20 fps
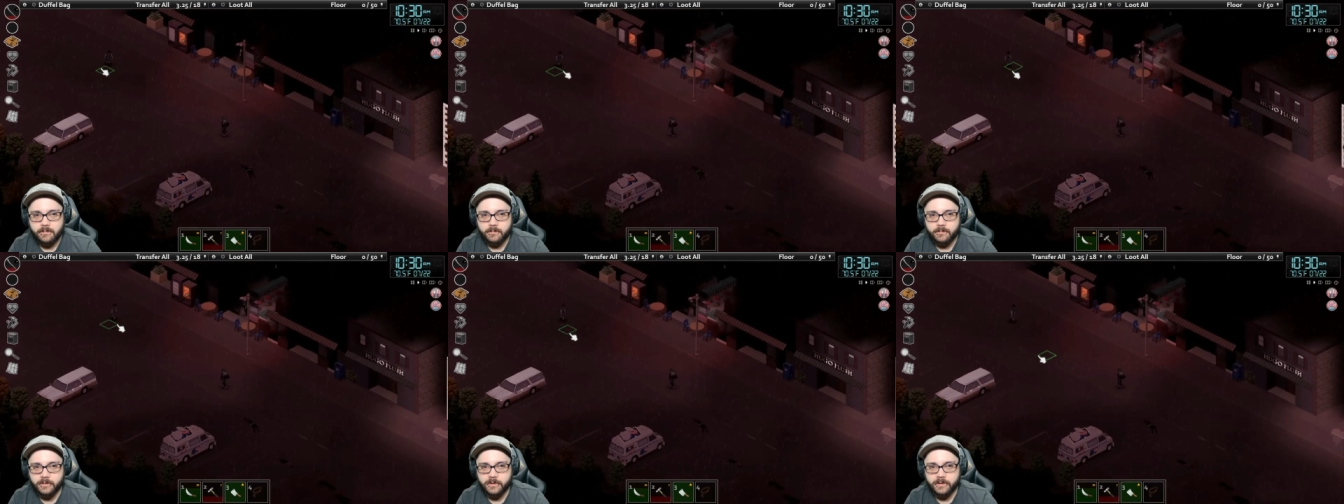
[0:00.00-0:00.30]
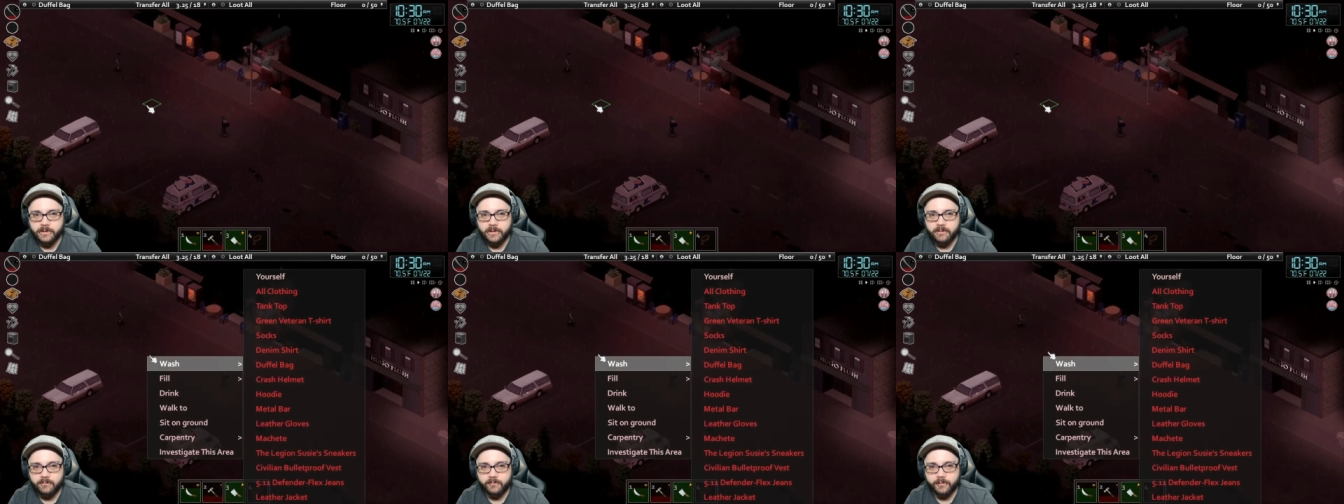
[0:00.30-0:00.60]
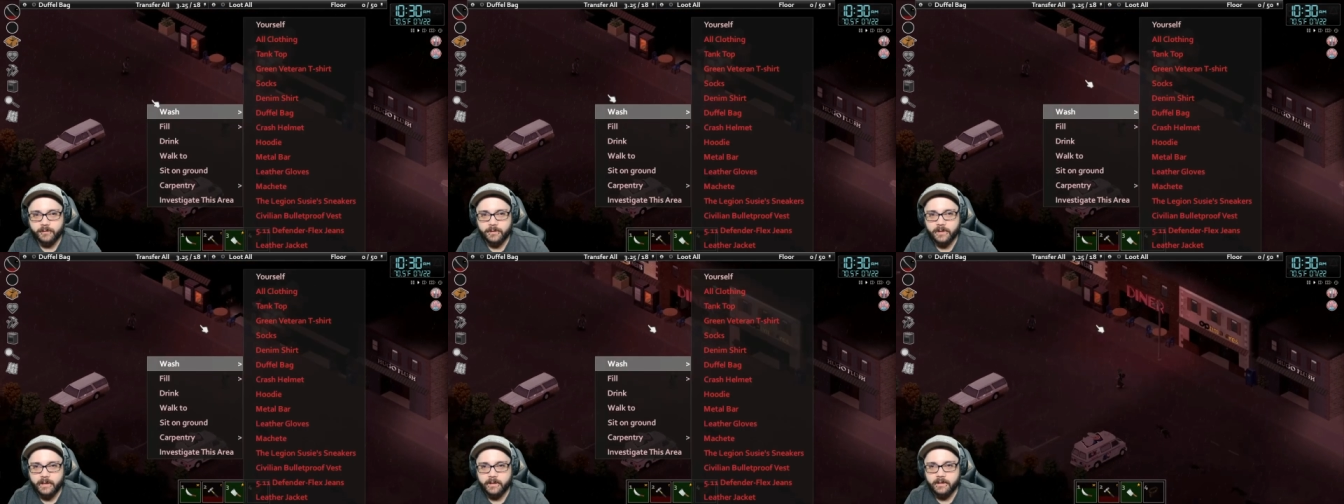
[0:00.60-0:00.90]
Looking
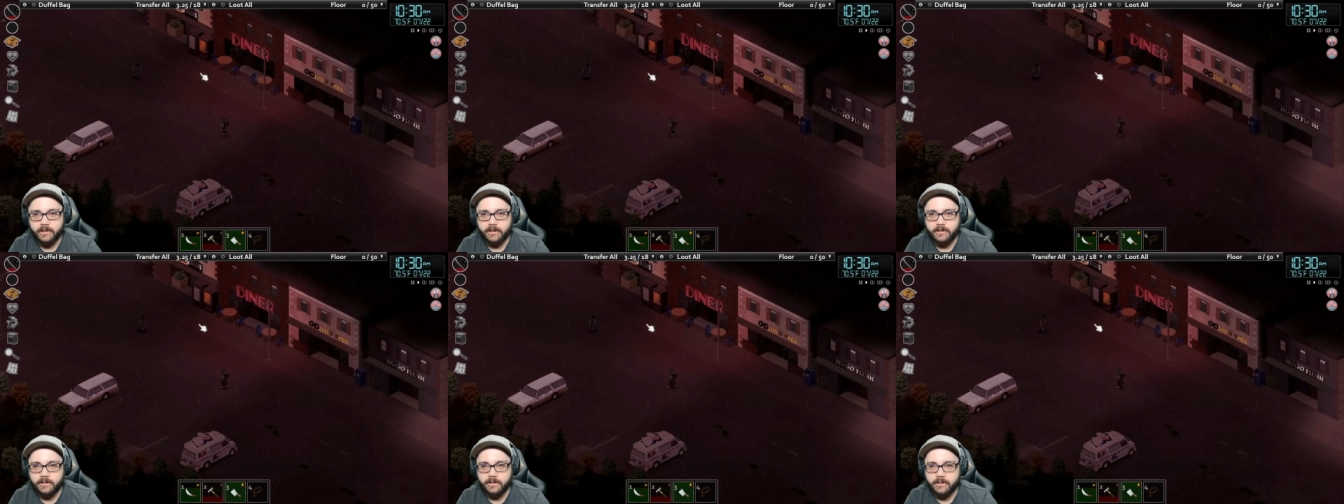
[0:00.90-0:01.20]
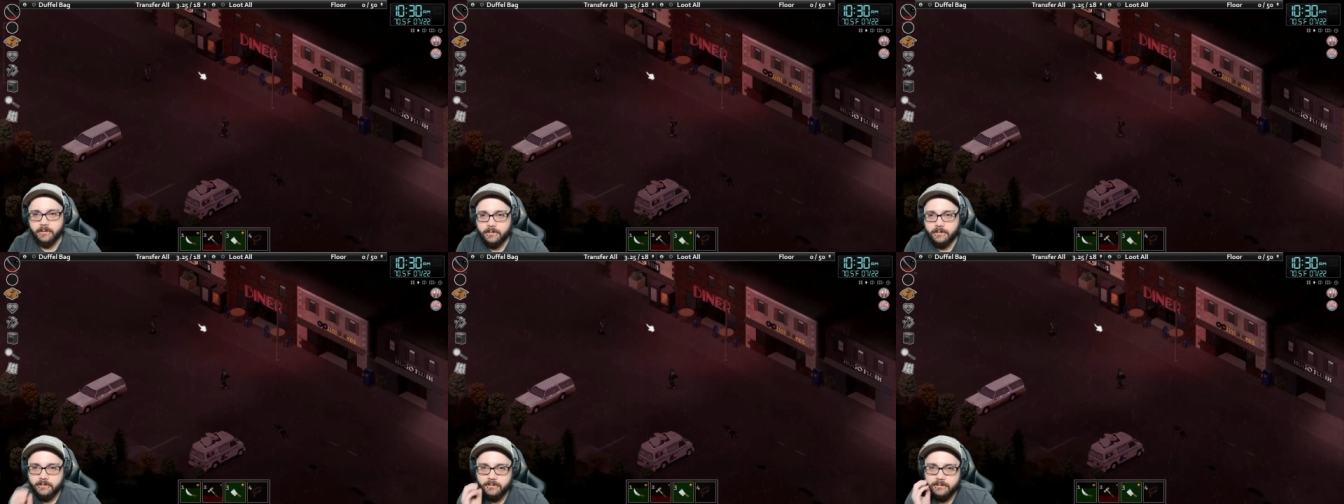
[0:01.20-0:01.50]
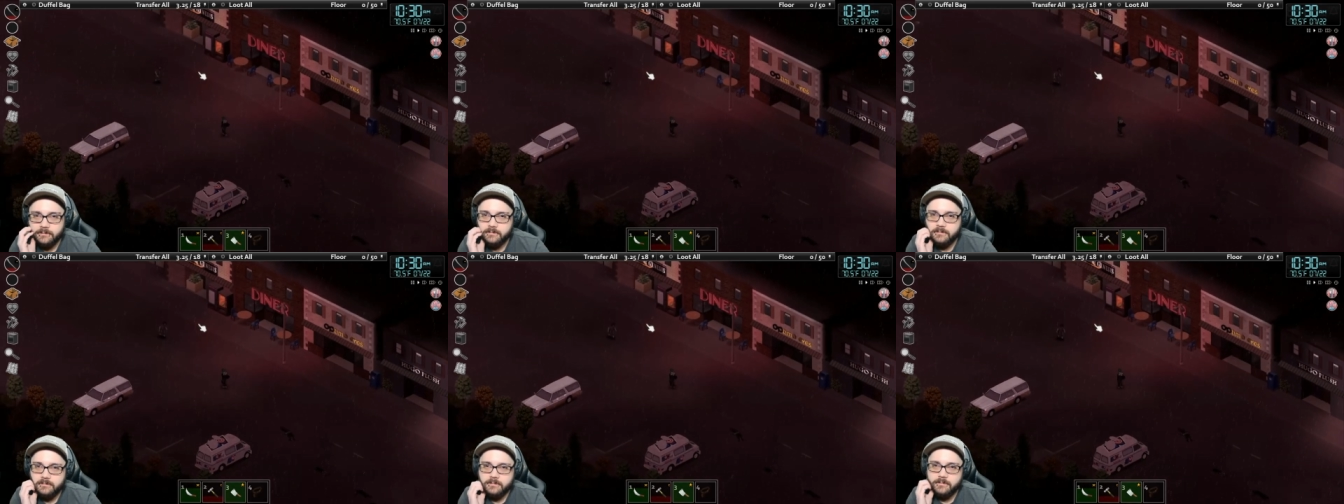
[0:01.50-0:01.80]
for, like, a...
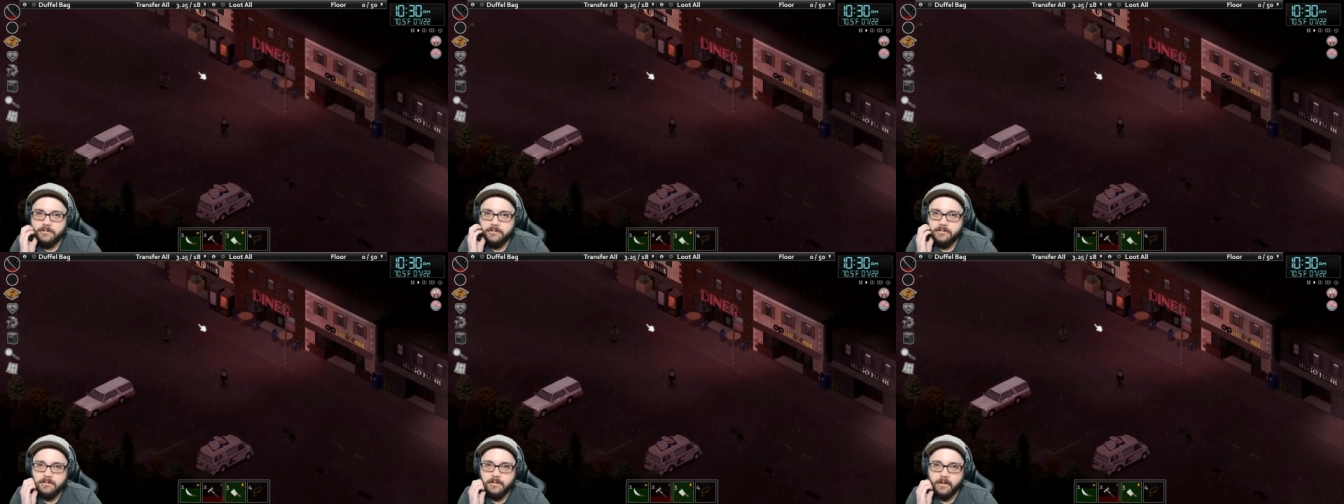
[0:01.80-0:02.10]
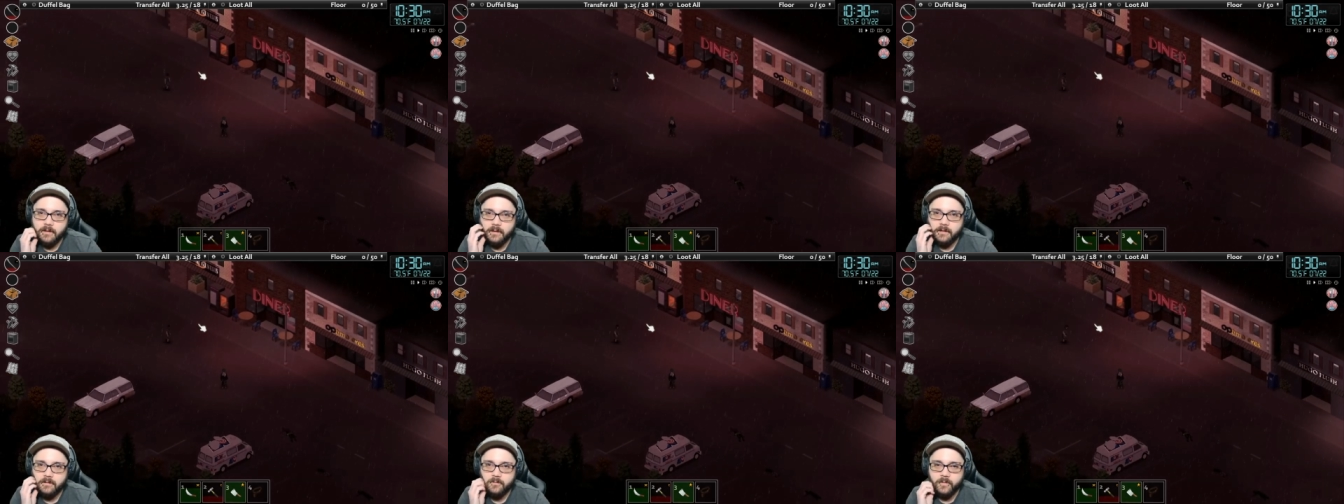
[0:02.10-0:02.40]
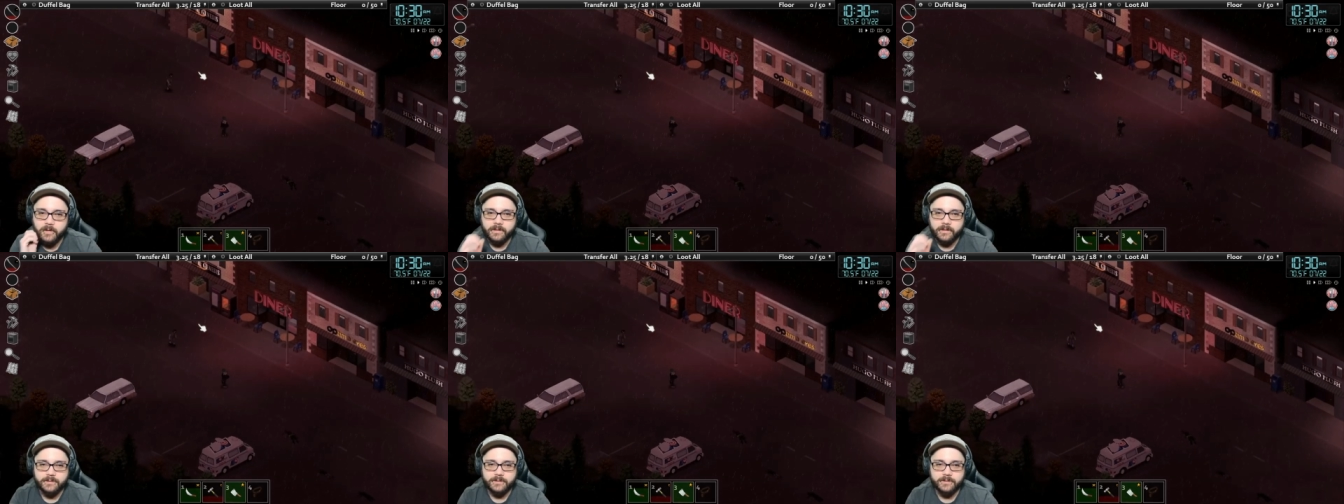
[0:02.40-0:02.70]

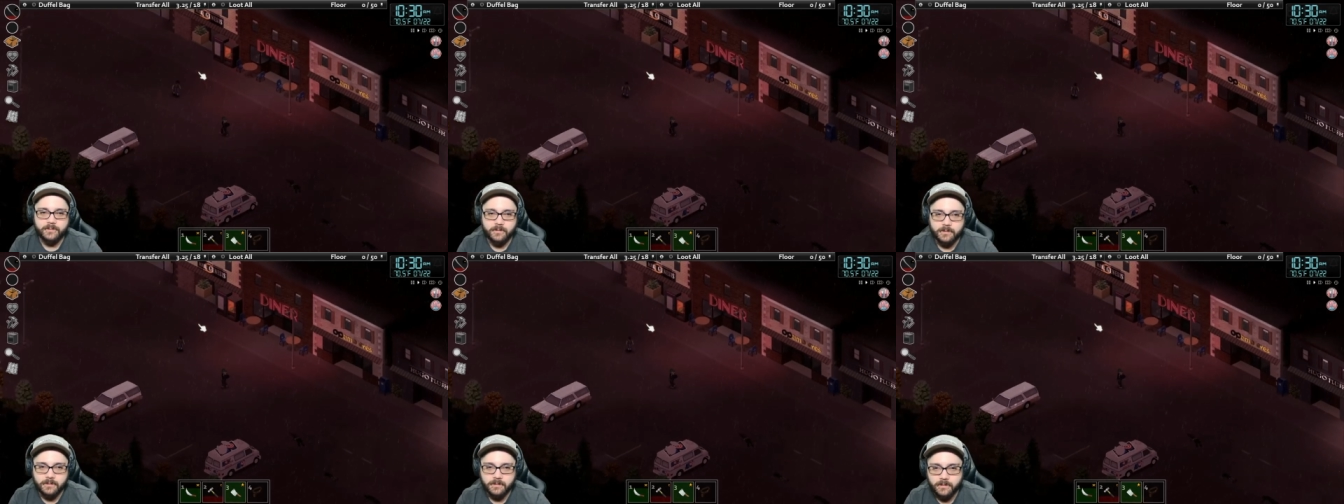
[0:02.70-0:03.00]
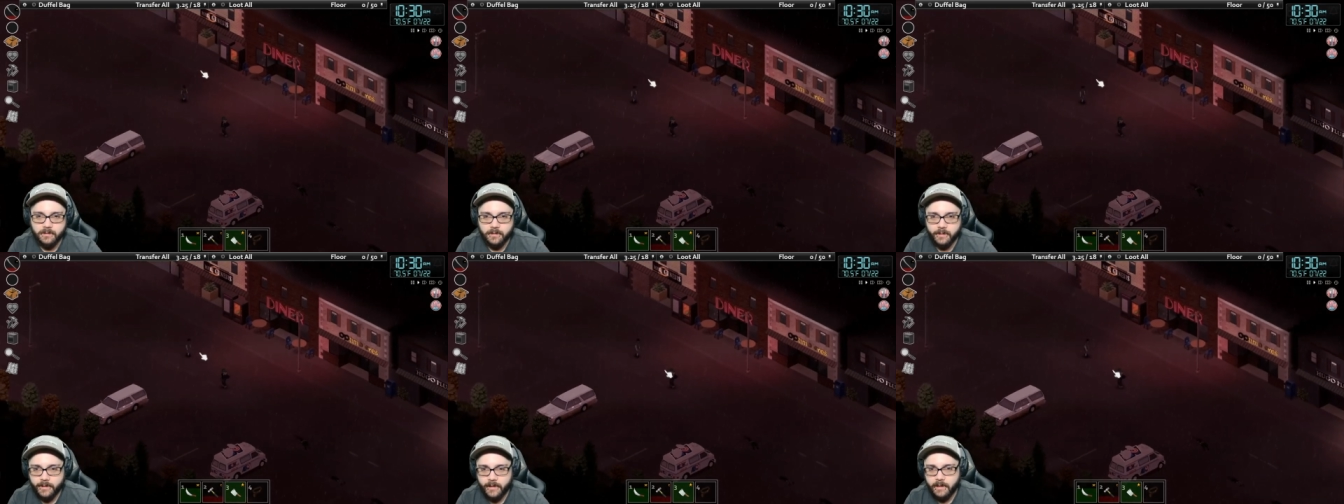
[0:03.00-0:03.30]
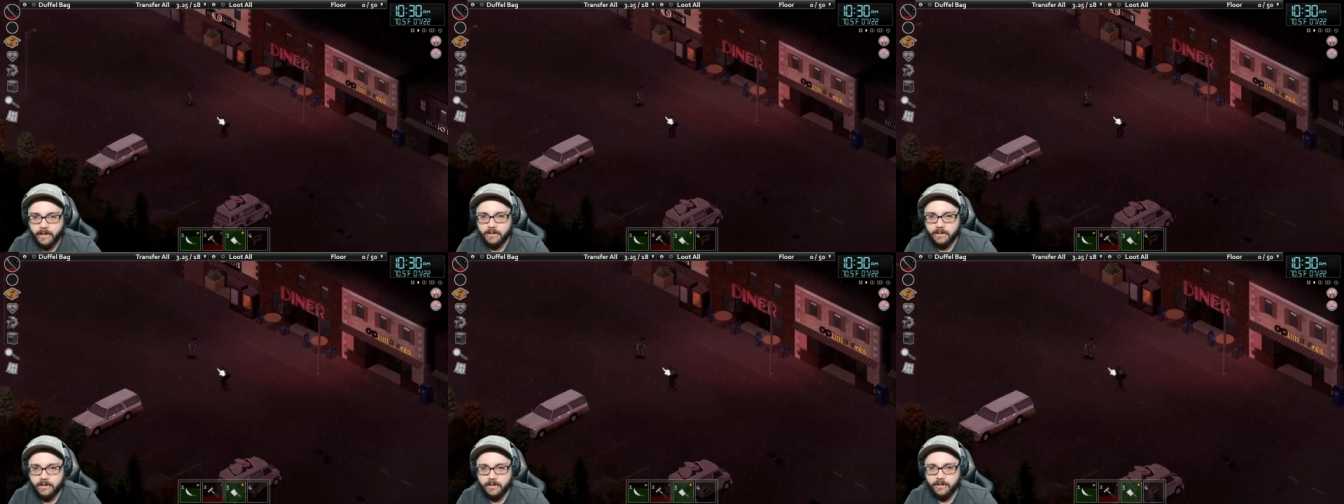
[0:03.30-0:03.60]
hardware store or
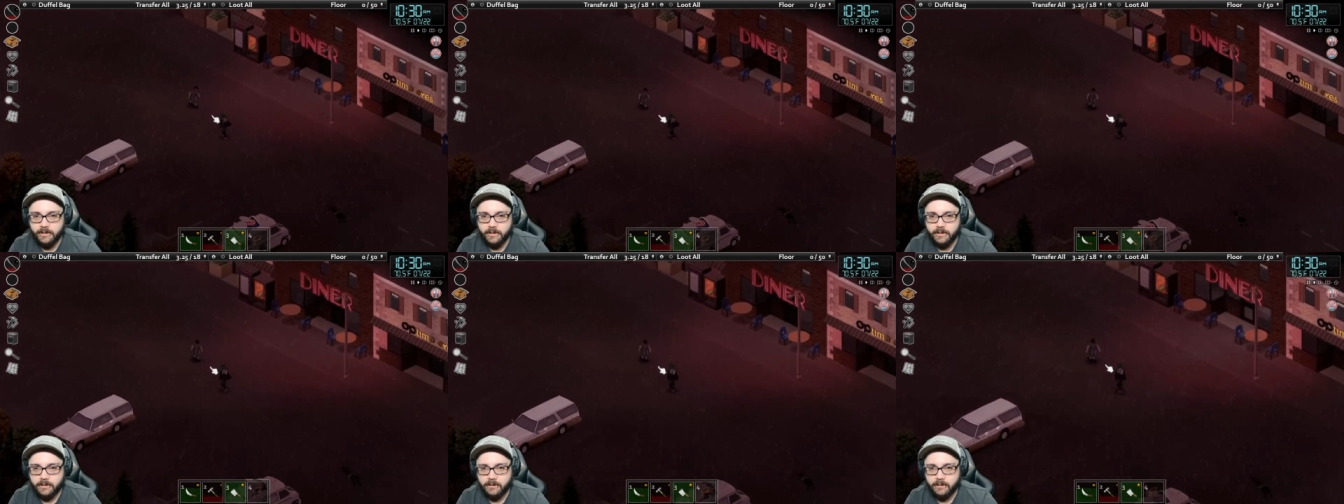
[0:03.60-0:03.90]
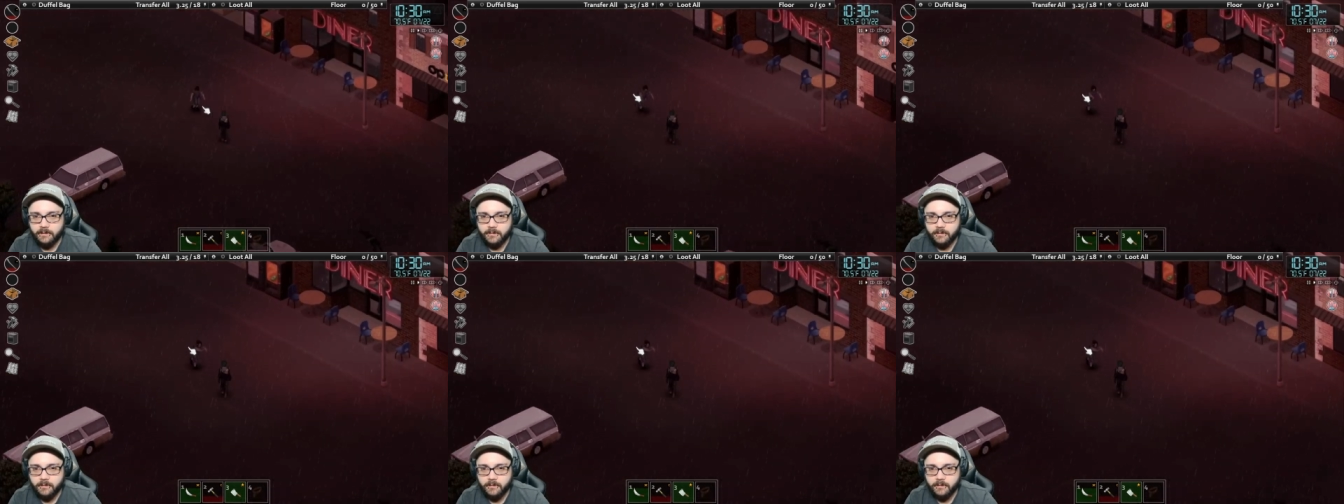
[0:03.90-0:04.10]
anything,